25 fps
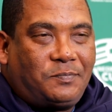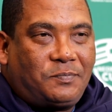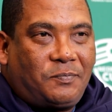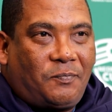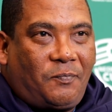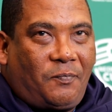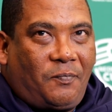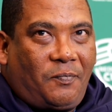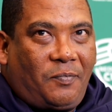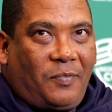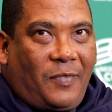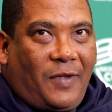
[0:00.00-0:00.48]
you
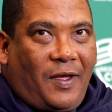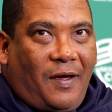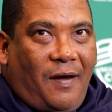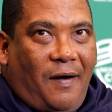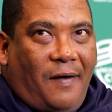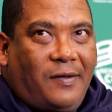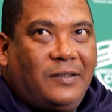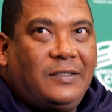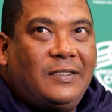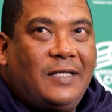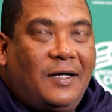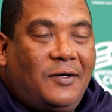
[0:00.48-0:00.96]
have
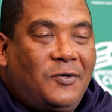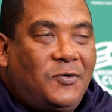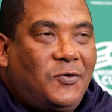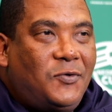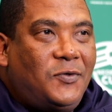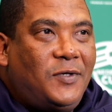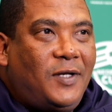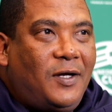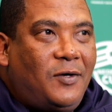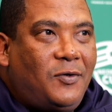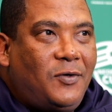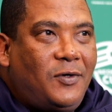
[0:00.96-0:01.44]
something.
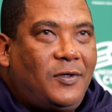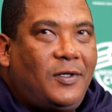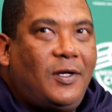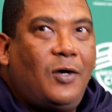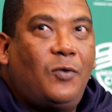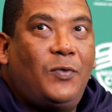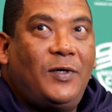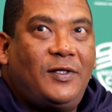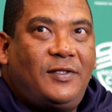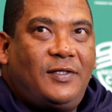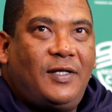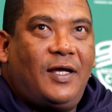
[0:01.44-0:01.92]

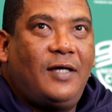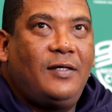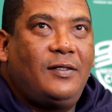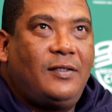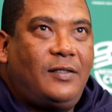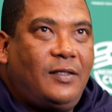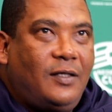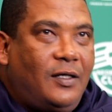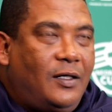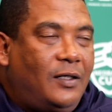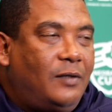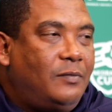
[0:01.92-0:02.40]
No. We
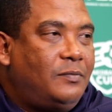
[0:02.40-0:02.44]
trained